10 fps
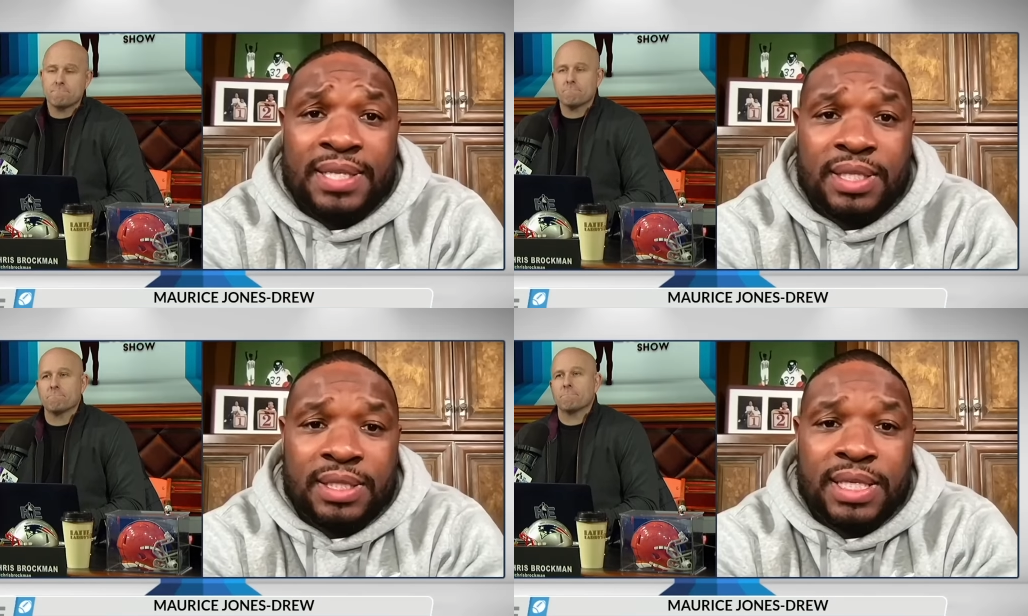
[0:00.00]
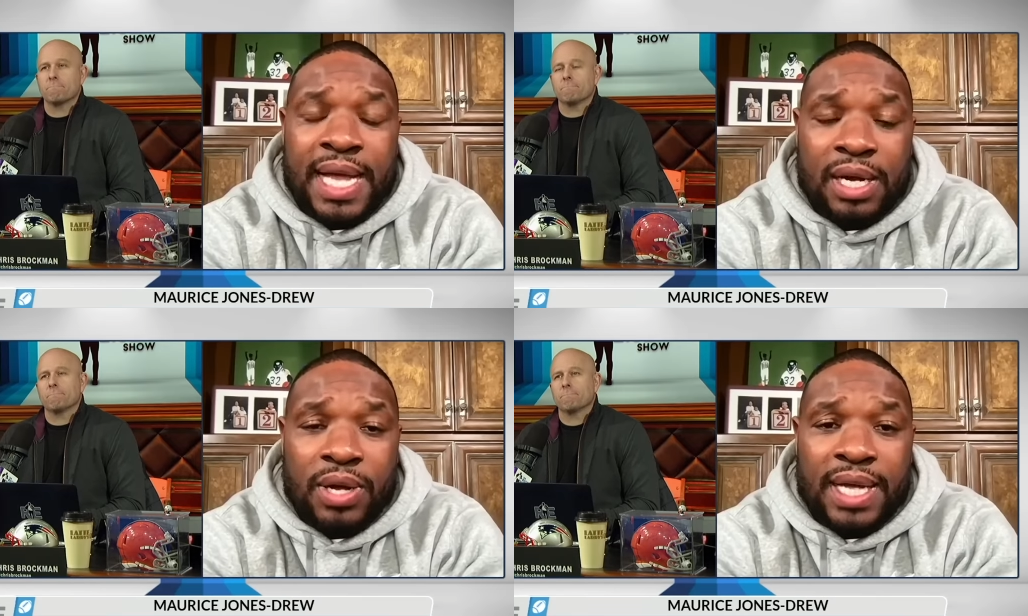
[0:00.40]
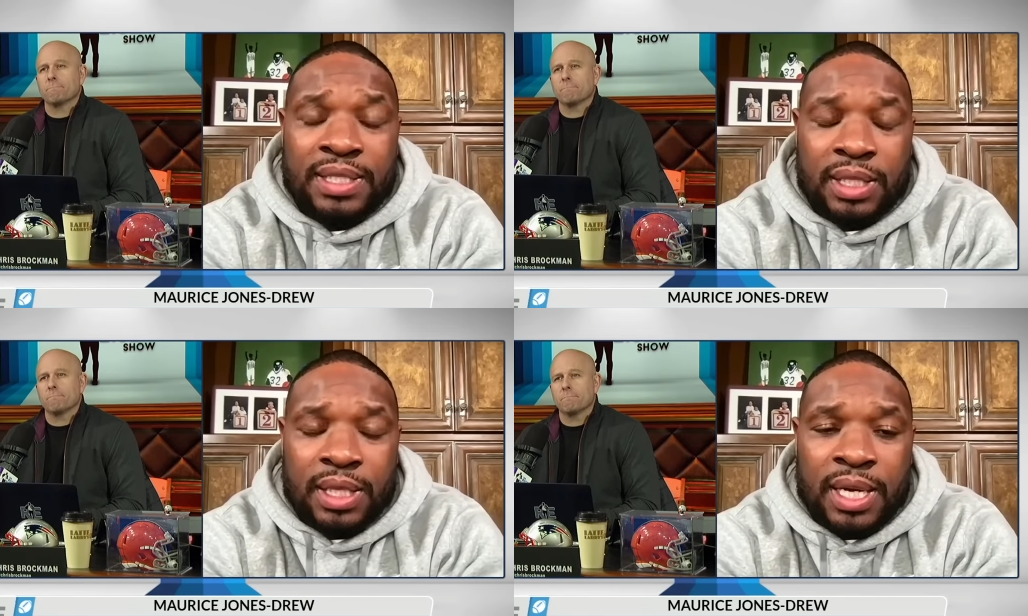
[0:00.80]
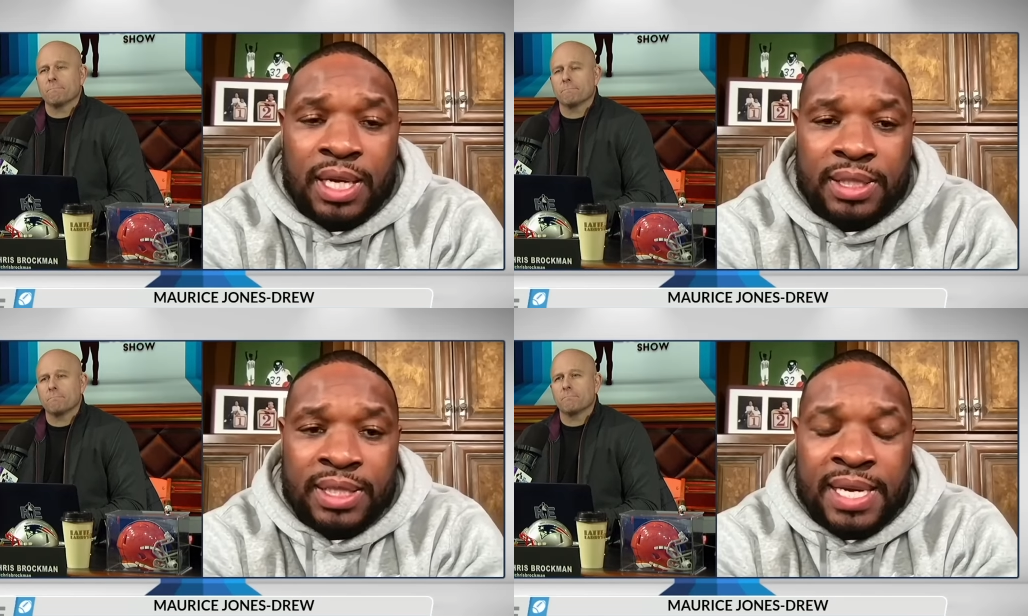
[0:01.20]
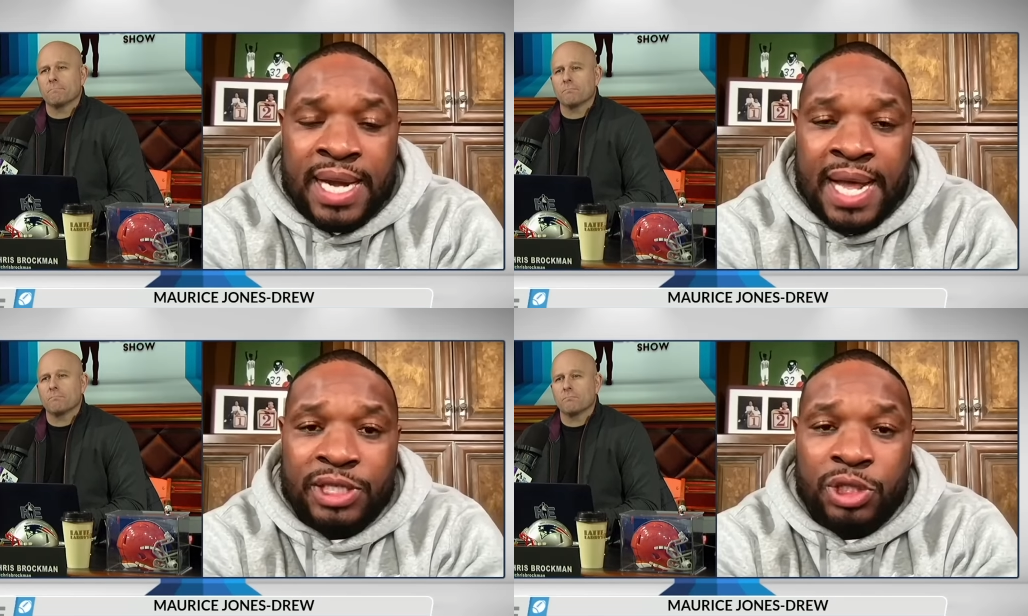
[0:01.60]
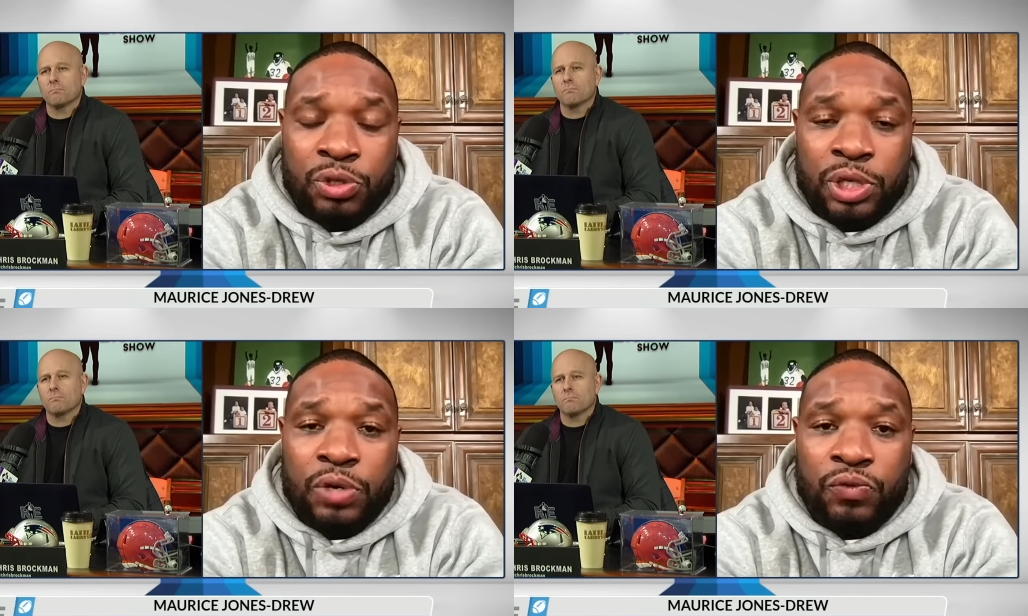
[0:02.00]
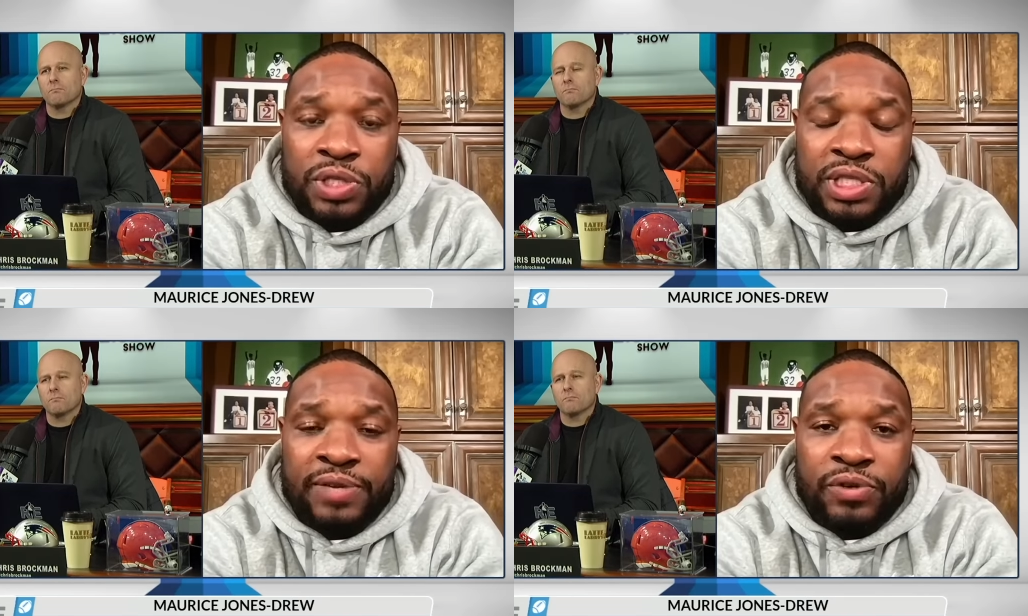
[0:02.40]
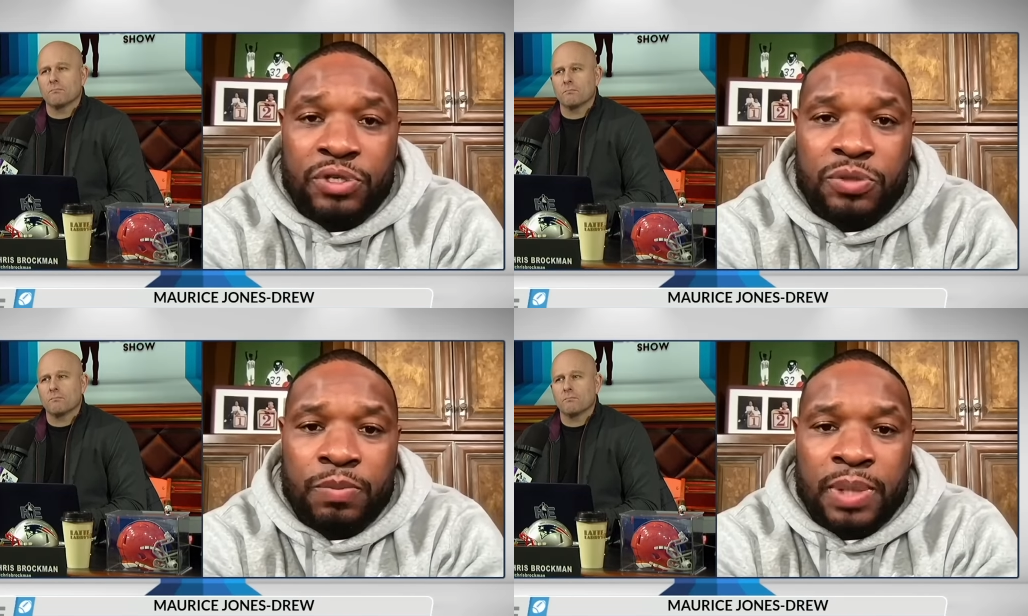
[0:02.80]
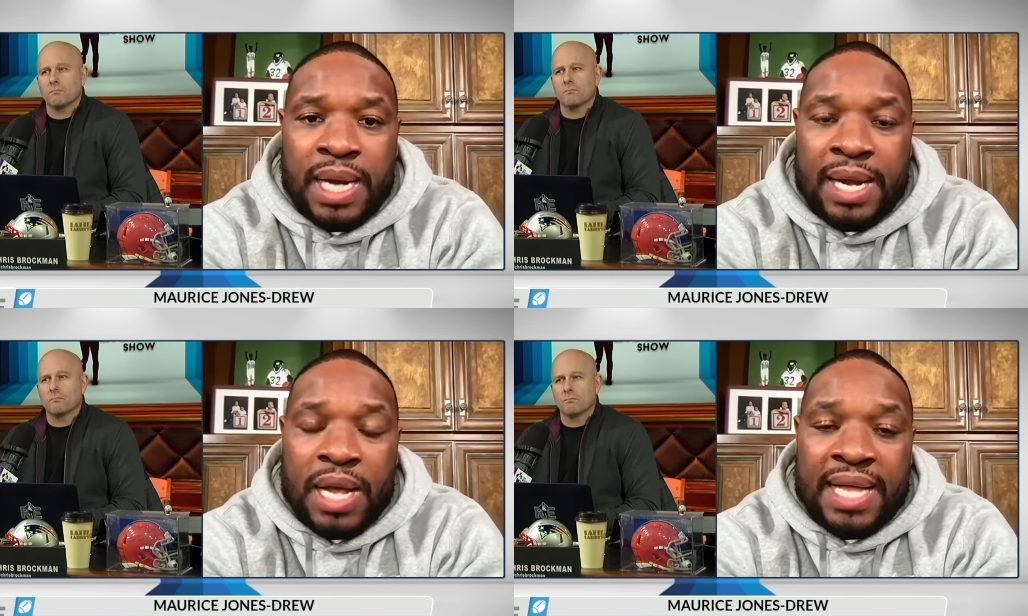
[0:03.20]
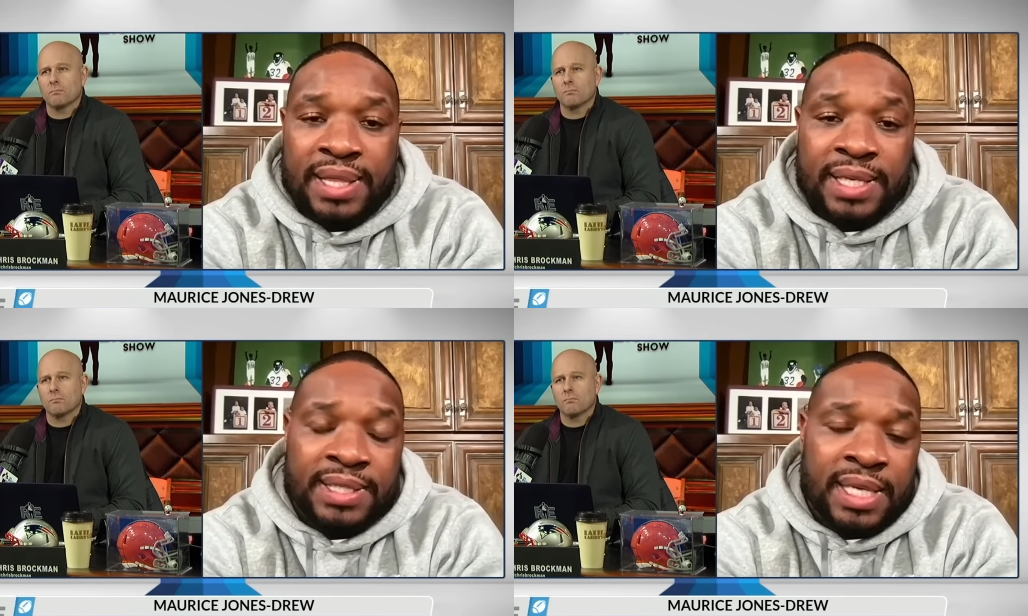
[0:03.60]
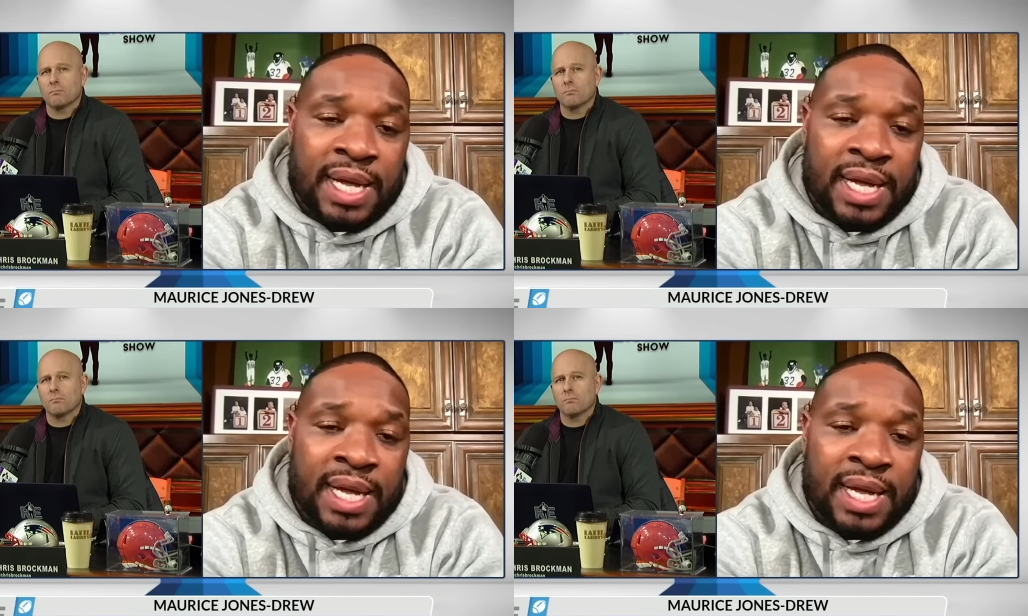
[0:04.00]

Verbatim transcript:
Speaker 1: has Seattle has a, a nice trio of receivers, but I don't. I think